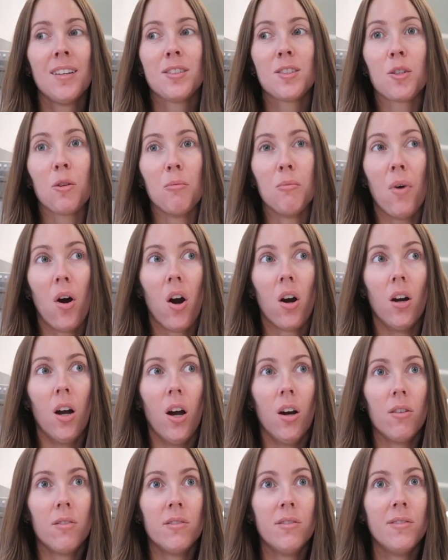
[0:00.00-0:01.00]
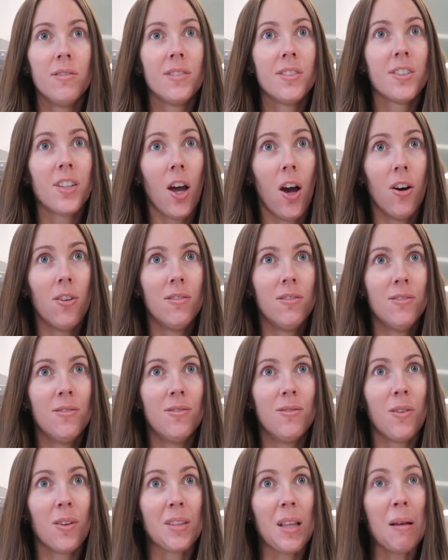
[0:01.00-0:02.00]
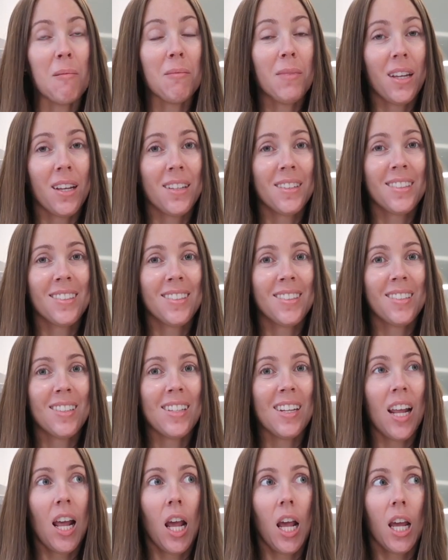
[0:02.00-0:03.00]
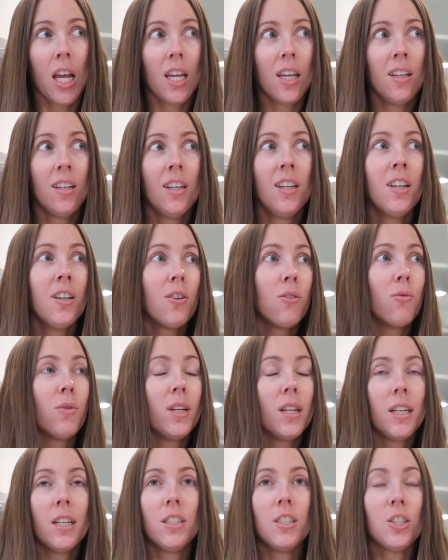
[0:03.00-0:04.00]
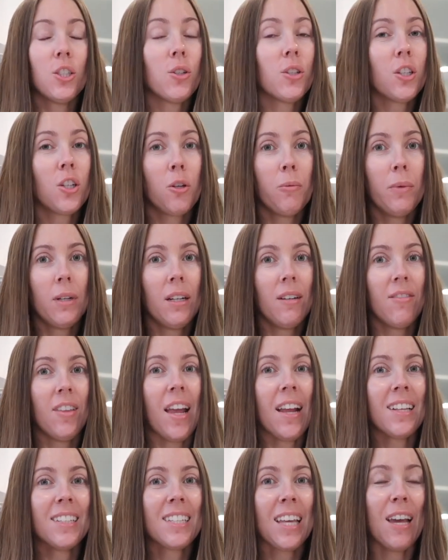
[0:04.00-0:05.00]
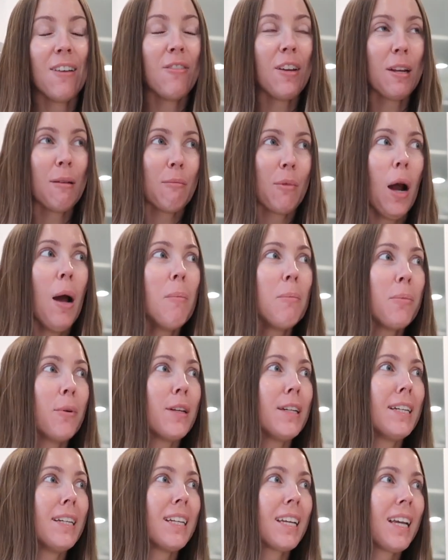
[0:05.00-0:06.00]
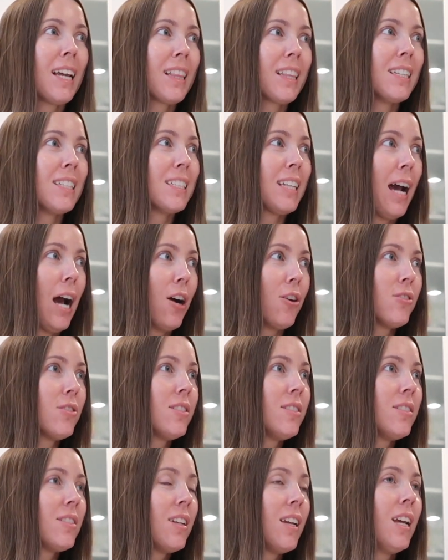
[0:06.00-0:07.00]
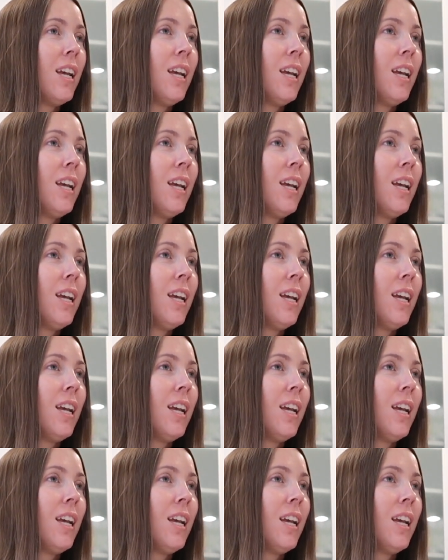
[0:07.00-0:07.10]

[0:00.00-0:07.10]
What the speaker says: tomorrow. So what that means is today we need to do a little bit of Thanksgiving prep. We need to get this house